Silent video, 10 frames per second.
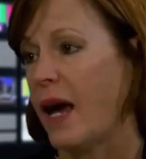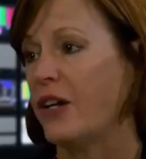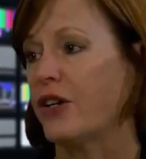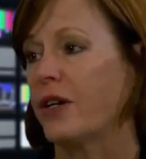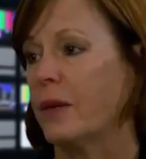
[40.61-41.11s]

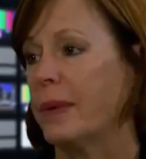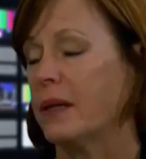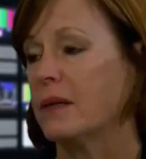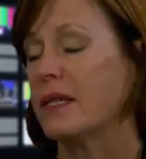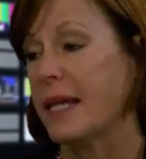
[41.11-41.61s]
and you're going to
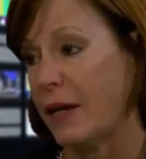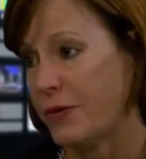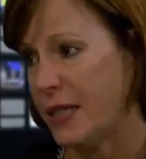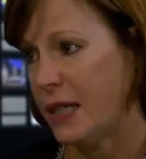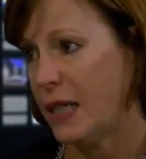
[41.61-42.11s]
build
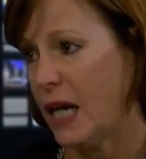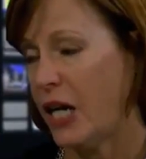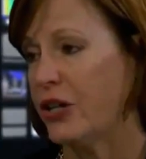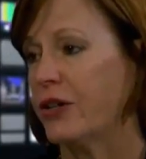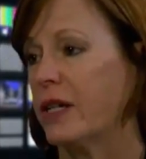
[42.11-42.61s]
safety,
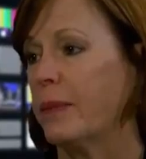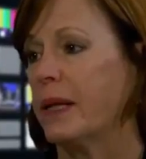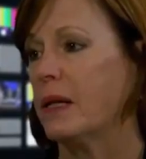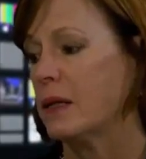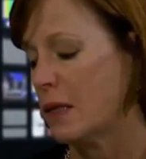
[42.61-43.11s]
and you're going to
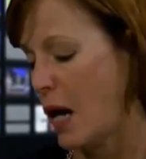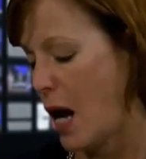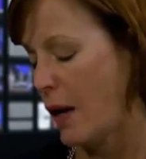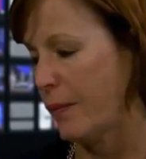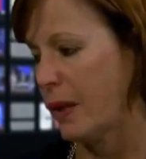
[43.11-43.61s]
build
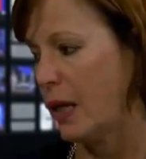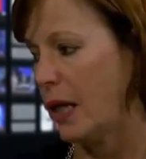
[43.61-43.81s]
an